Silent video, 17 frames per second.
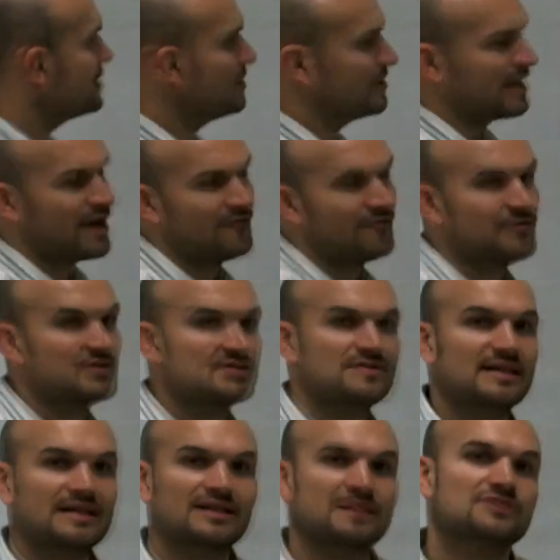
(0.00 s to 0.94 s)
take a look at,
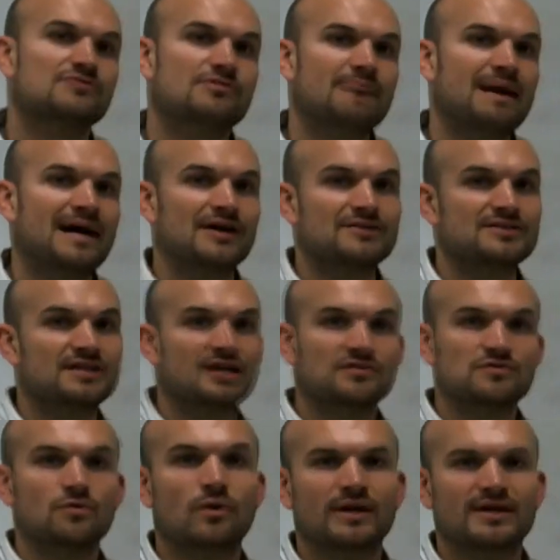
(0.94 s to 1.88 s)
first thing, let's remind
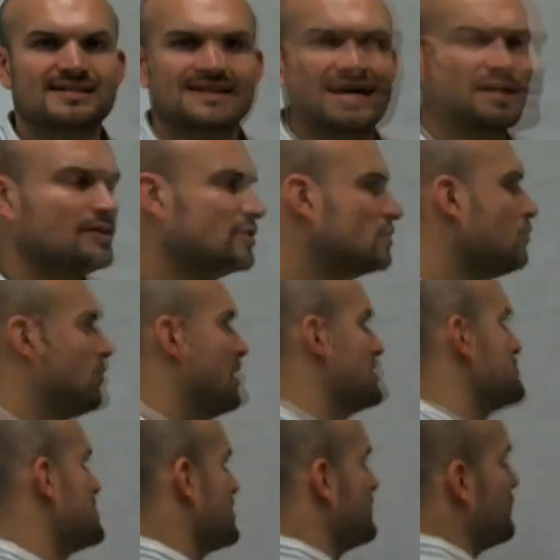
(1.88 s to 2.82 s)
ourselves what exactly the
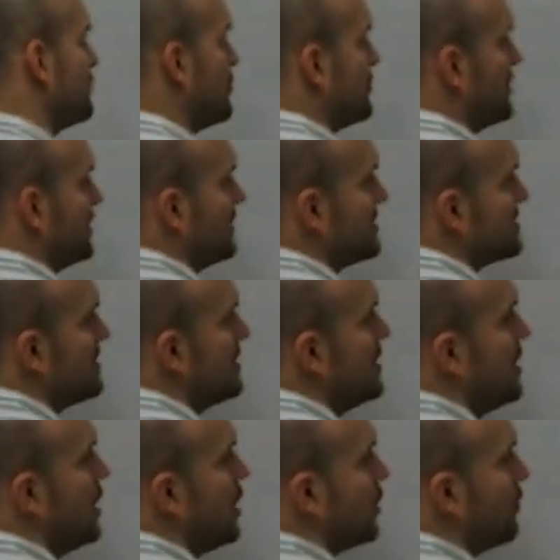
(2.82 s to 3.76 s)
quadratic formula is.
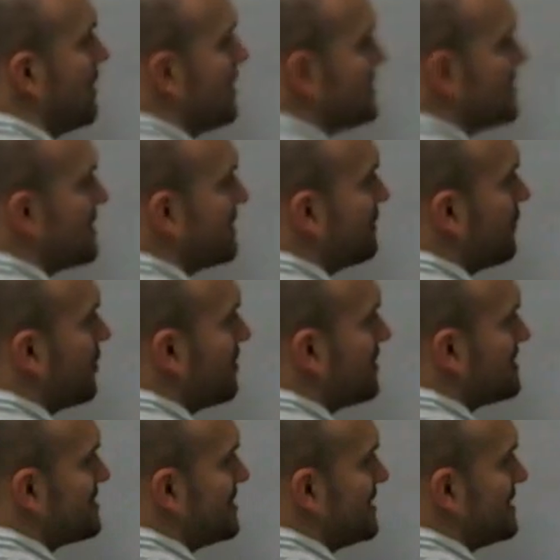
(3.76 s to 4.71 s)
Quadratic
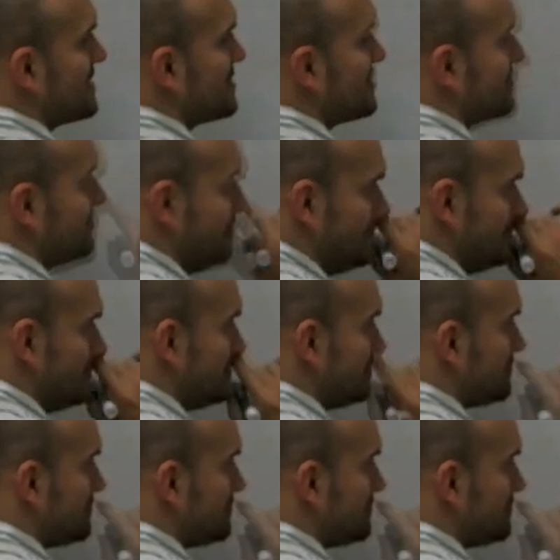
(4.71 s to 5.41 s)
formula says